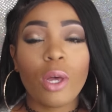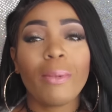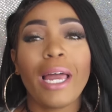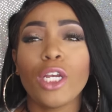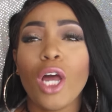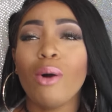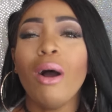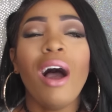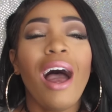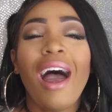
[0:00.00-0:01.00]
So I'm like, no,
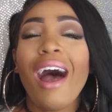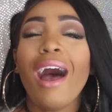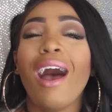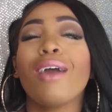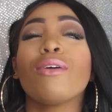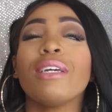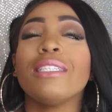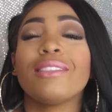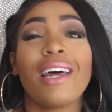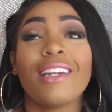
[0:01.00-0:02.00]
I don't
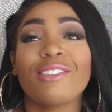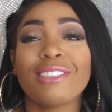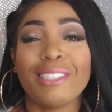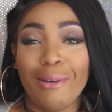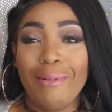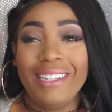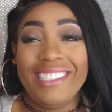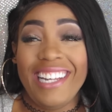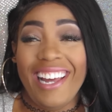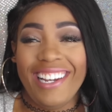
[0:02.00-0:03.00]
eat salad dressing on my
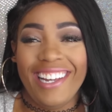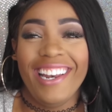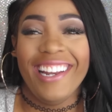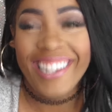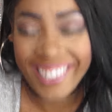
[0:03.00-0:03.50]
salad.